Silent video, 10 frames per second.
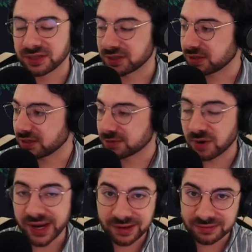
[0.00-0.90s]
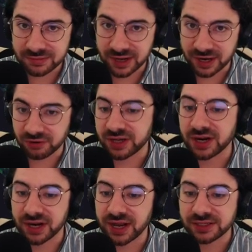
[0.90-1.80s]
are just a sprite that I
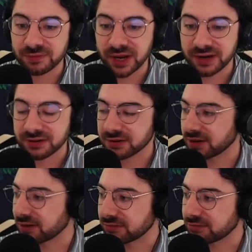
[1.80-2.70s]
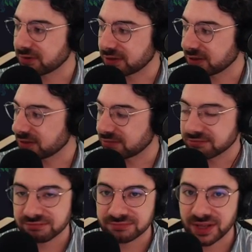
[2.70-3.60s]
created in Aseprite, and there's
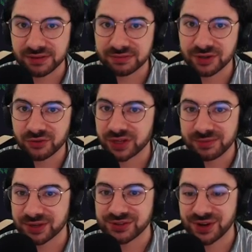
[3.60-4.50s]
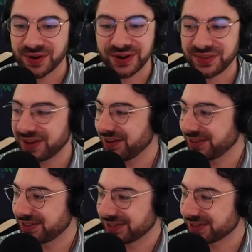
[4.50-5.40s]
not, not really much going on there.
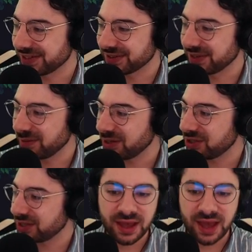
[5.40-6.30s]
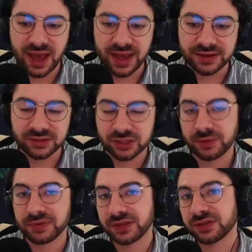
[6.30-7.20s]
It's just a single image. And to
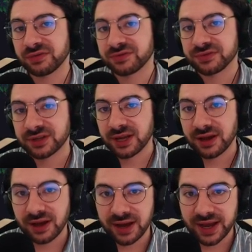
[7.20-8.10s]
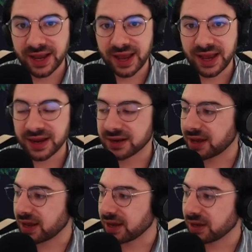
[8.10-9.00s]
top things off, I added
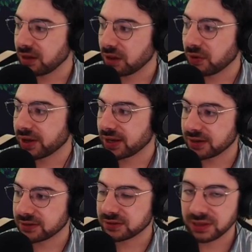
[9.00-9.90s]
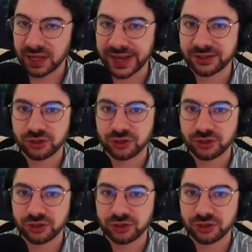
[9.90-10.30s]
a glowing light